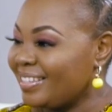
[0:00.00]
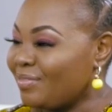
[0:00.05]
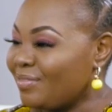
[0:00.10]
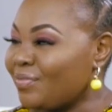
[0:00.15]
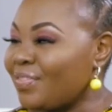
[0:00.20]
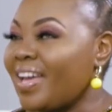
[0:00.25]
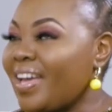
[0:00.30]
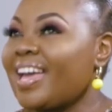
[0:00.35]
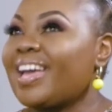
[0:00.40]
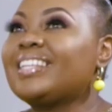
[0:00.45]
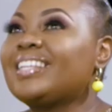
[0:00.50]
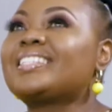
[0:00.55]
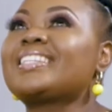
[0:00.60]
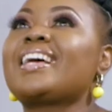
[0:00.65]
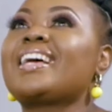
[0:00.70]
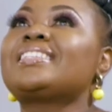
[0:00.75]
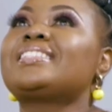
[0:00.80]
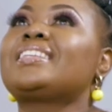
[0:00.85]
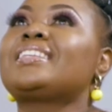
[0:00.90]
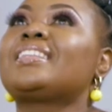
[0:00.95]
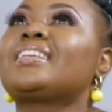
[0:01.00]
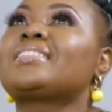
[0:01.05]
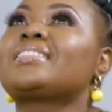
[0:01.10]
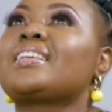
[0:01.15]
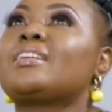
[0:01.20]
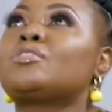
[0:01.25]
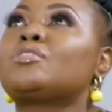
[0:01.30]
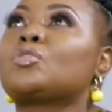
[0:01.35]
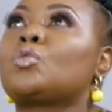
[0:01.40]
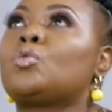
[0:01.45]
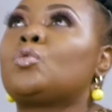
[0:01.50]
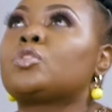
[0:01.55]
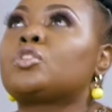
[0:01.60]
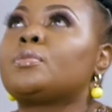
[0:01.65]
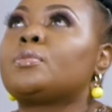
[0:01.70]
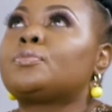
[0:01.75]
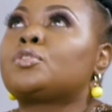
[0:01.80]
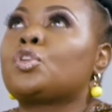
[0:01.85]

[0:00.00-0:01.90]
Fantastic, that sounds awesome.